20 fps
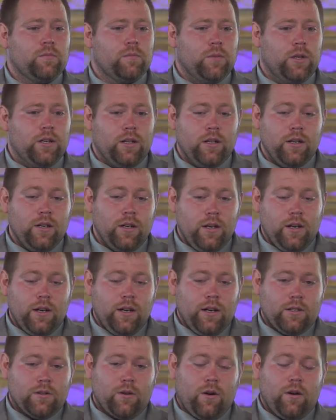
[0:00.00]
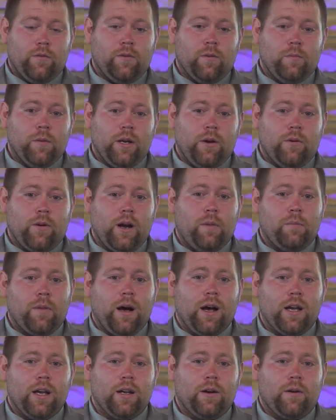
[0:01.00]
but it's hard for me to wrap
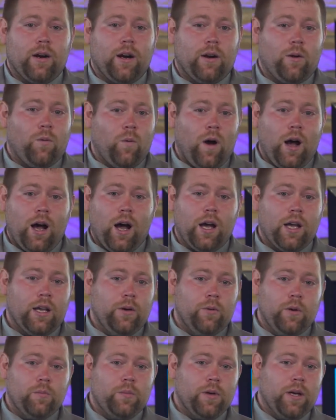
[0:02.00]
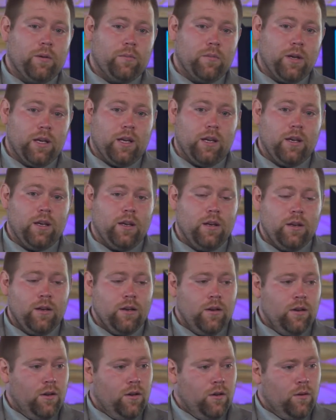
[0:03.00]
my head around it, why he would pick me.
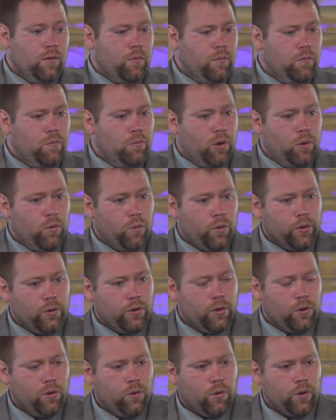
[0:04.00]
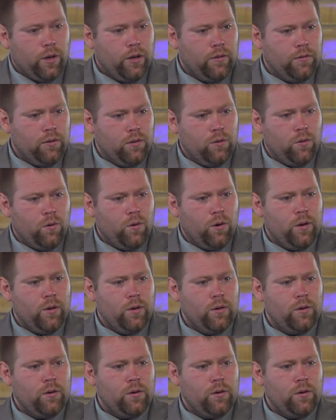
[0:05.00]
But we're the glory of the Lord.